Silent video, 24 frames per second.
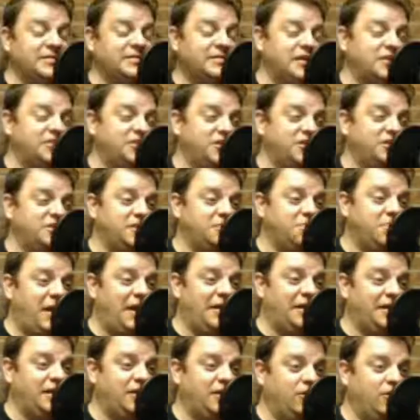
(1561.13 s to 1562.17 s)
that Justin
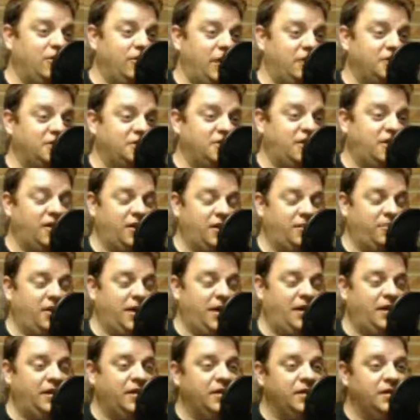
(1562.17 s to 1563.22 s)
Bailey code I was talking
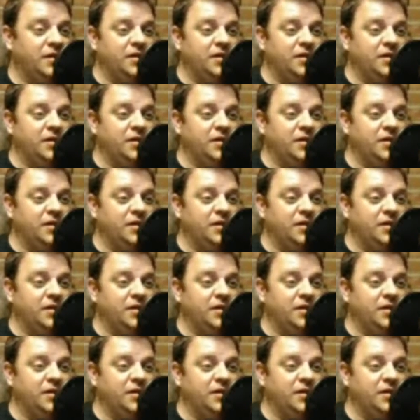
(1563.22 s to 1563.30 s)
about.